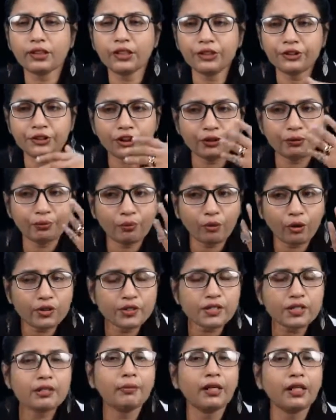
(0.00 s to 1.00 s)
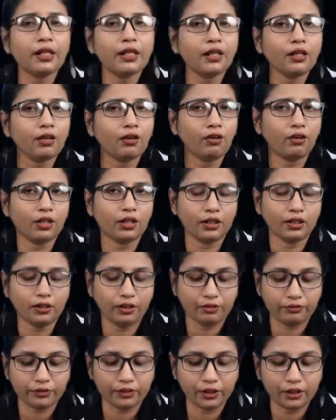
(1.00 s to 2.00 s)
chief policy making organ
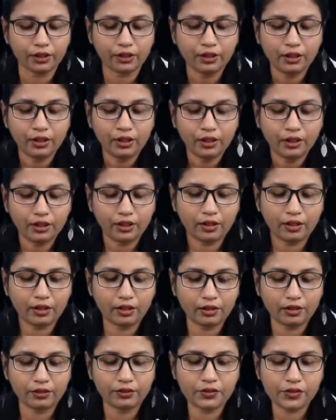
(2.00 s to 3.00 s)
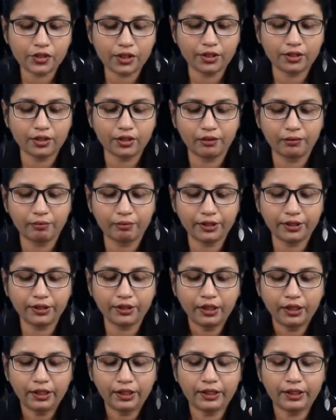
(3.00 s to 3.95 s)
of the state government.